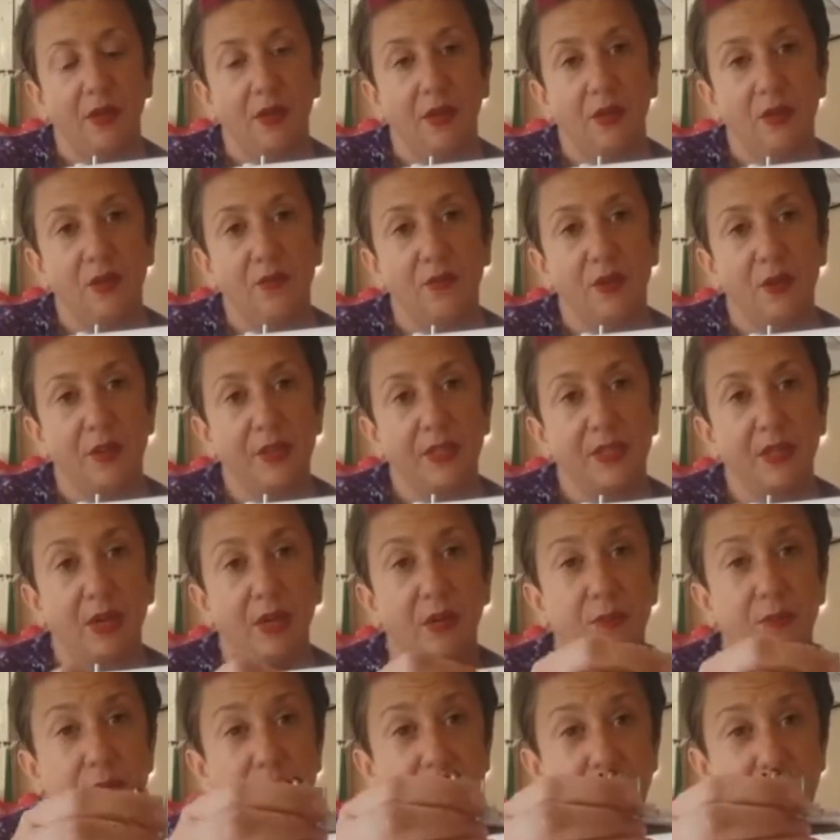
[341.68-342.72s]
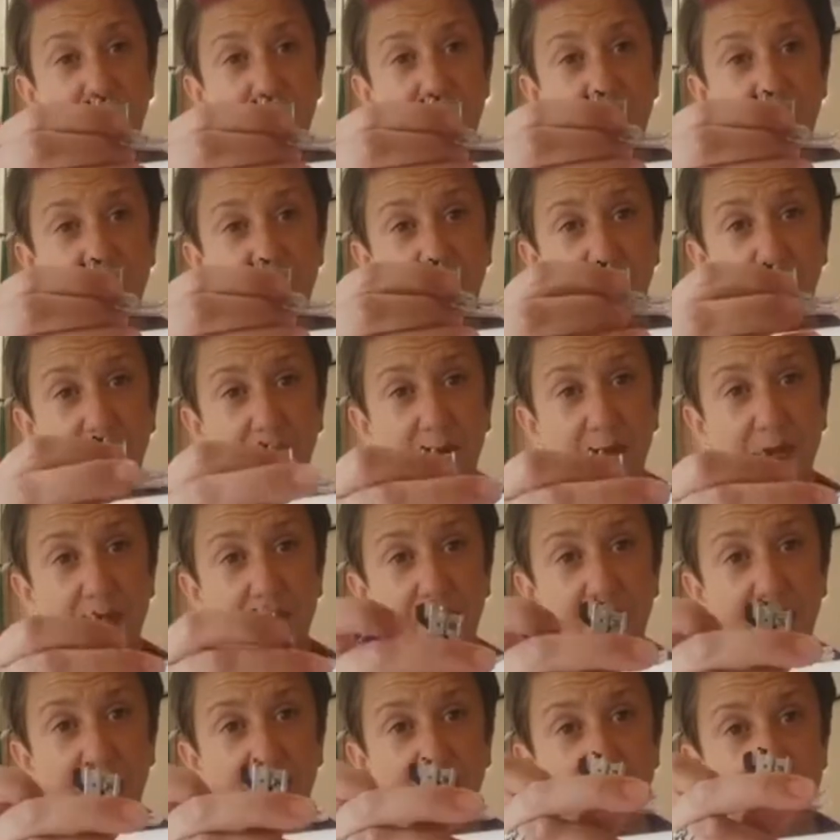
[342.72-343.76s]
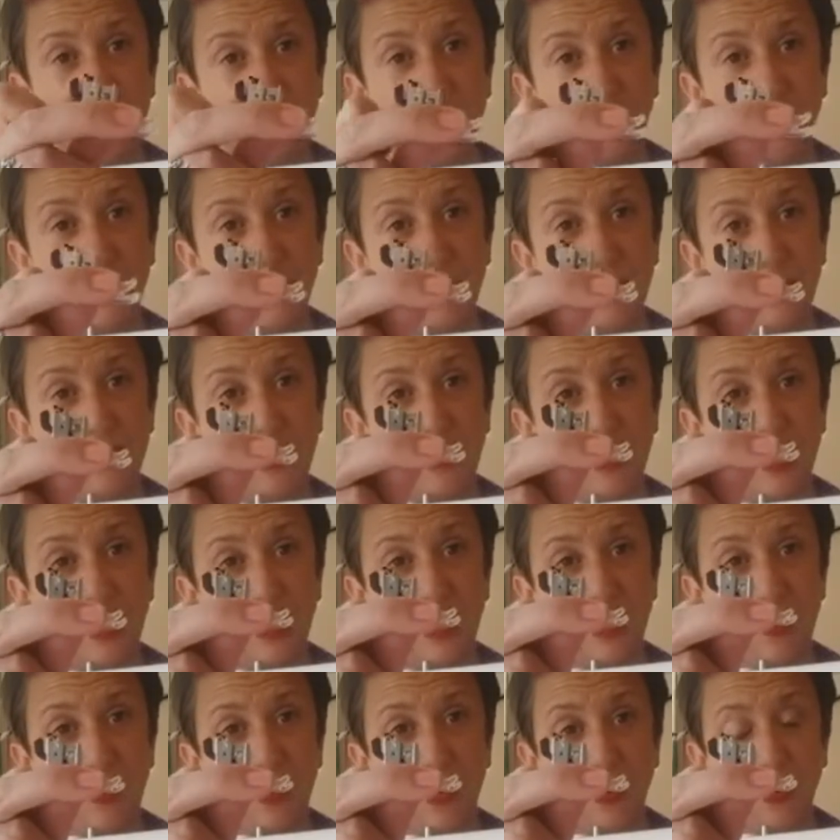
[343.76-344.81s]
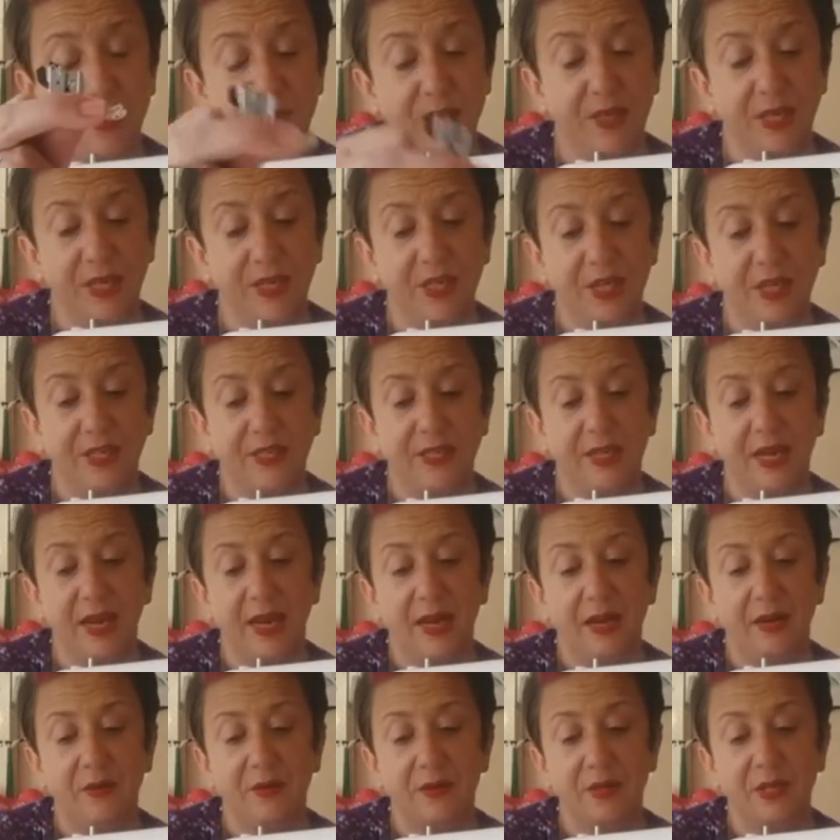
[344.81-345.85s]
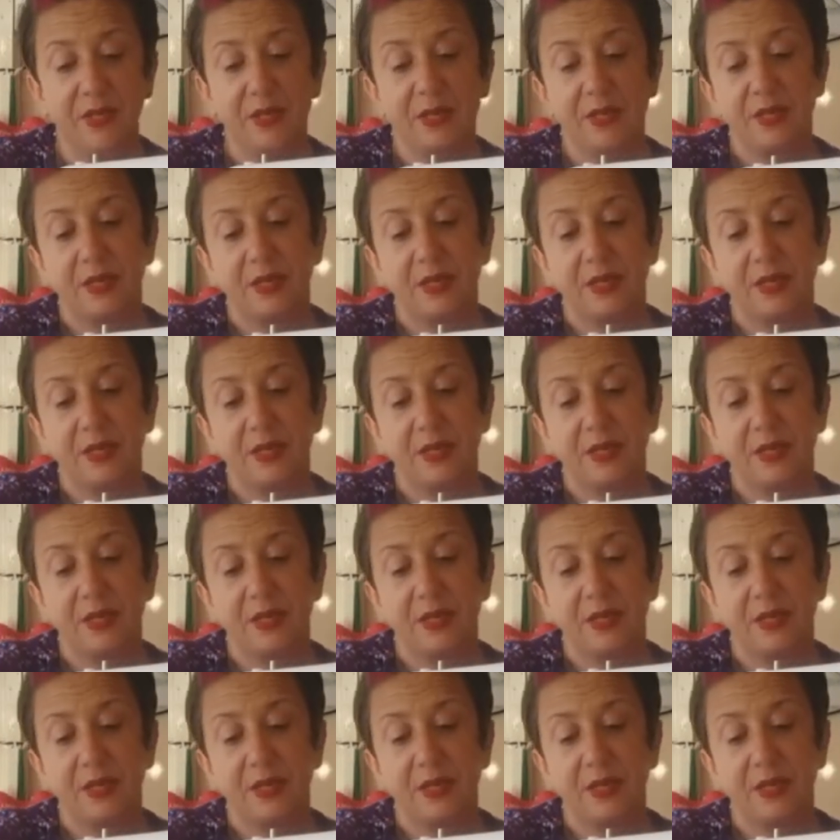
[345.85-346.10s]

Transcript: you've got this whole section out, okay? So if you can see that, that whole section is out.